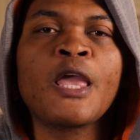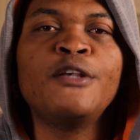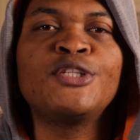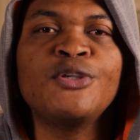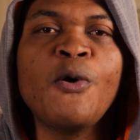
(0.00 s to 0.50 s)

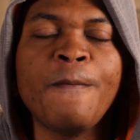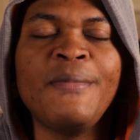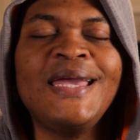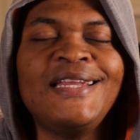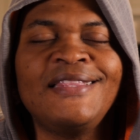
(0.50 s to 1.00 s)
so
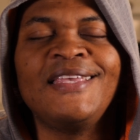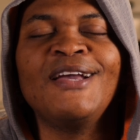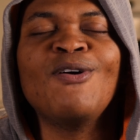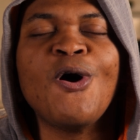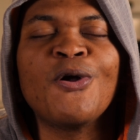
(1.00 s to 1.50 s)
many
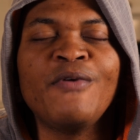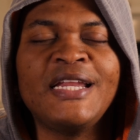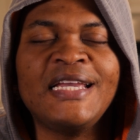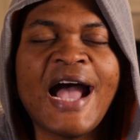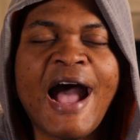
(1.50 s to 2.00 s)
things
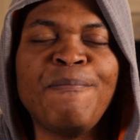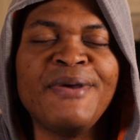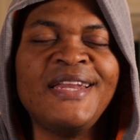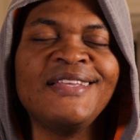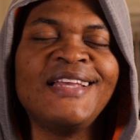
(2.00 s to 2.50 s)
already
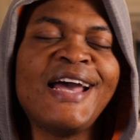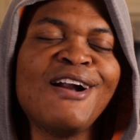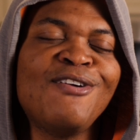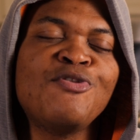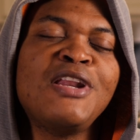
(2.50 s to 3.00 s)
happening that I
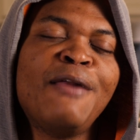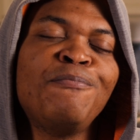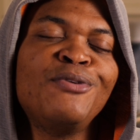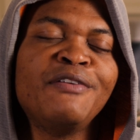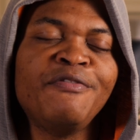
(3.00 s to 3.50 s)
could
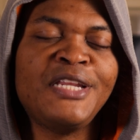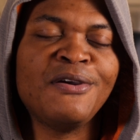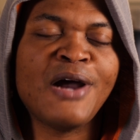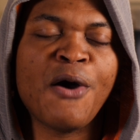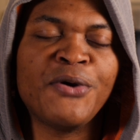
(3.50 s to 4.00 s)
not put a
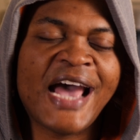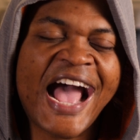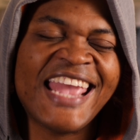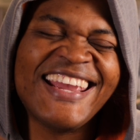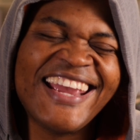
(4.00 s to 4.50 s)
video out.
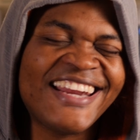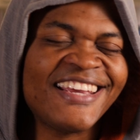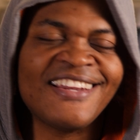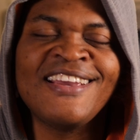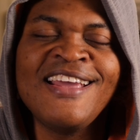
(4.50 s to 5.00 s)
I hate
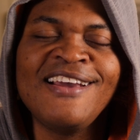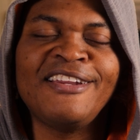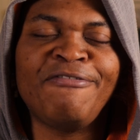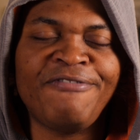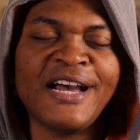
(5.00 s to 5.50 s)
it.
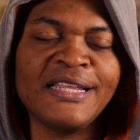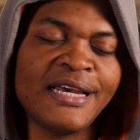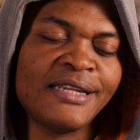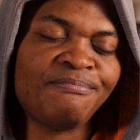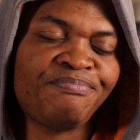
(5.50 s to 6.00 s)
The fact
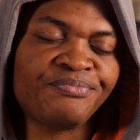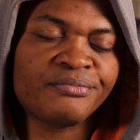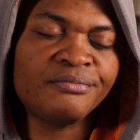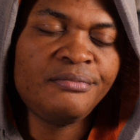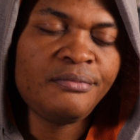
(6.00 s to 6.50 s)
that
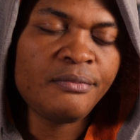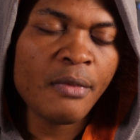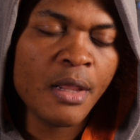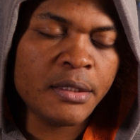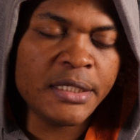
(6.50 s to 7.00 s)

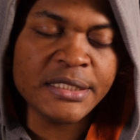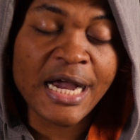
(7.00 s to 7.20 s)
this